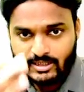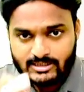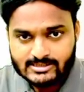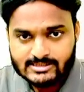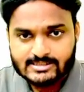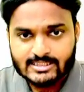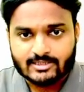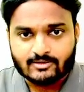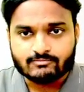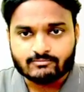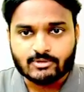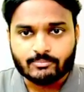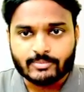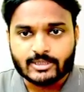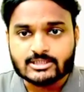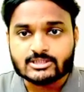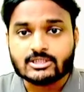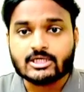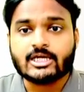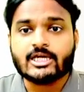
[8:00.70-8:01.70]
side of the
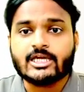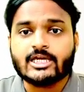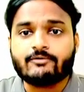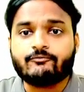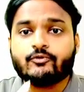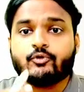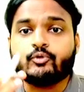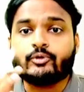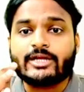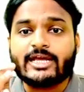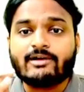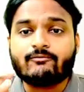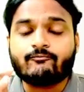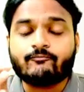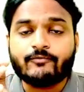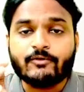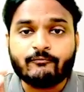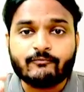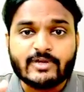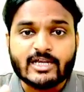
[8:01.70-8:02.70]
page, if you take
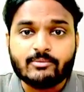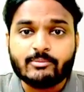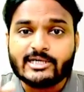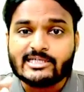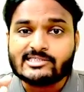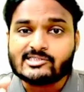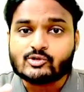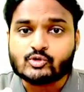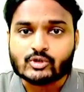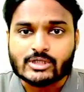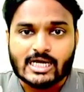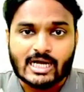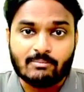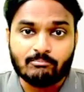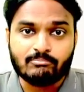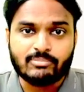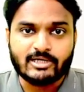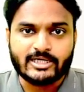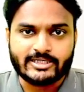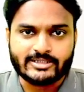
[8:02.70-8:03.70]
15 minutes to
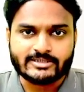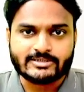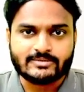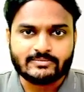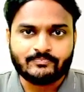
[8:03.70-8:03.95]
complete,